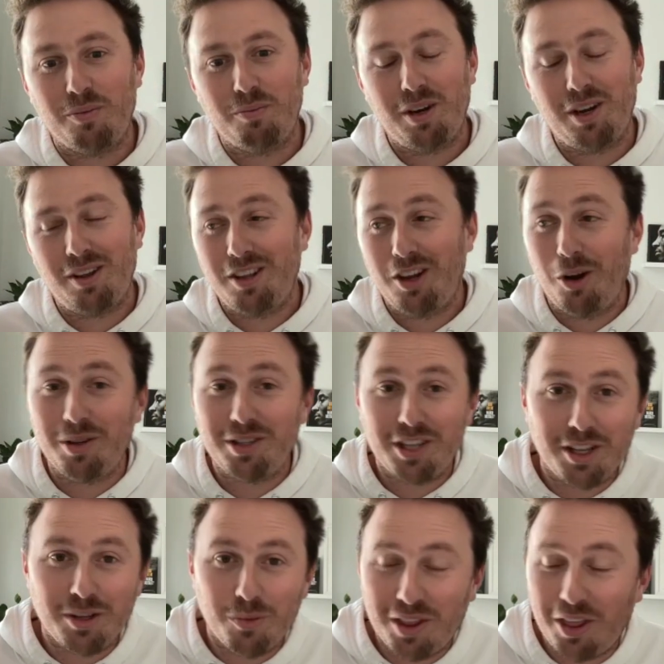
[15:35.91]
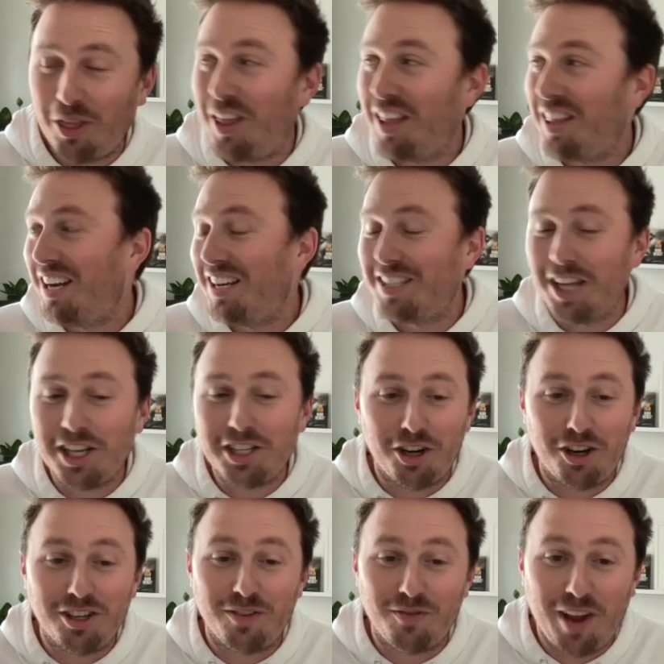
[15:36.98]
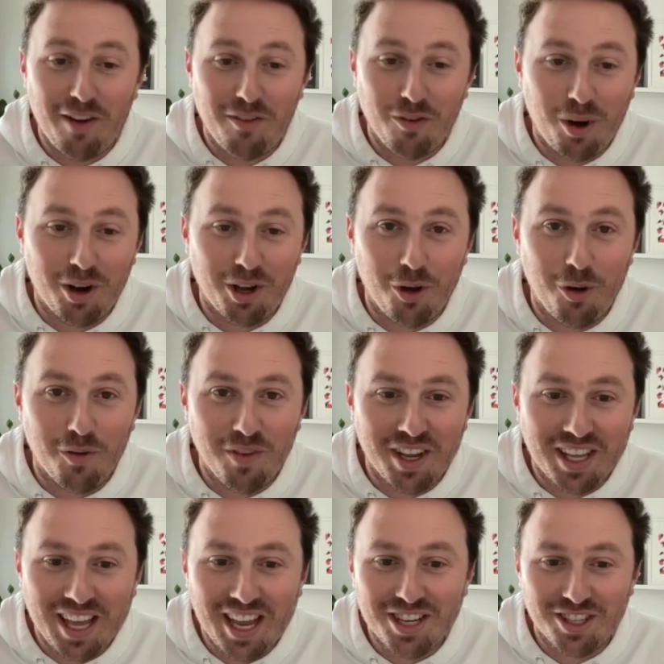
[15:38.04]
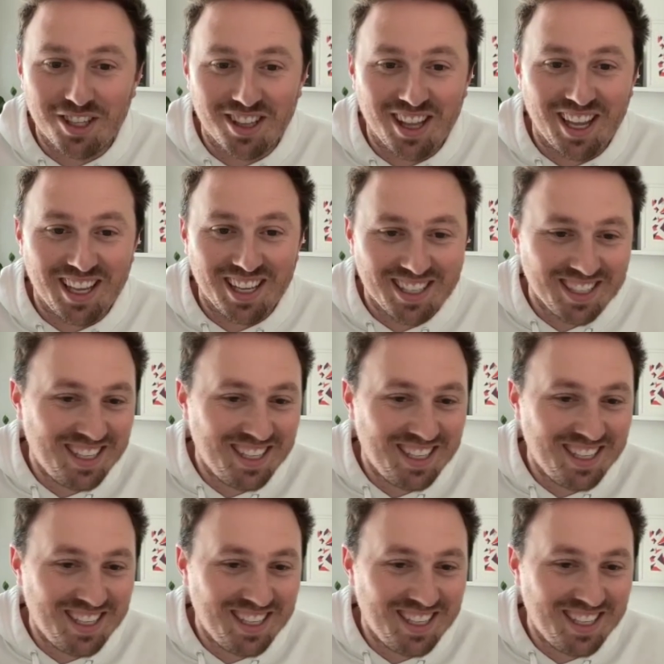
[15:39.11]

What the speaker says: But it does. Well, the thing that it does hurt is if I ever want to go on vacation, like,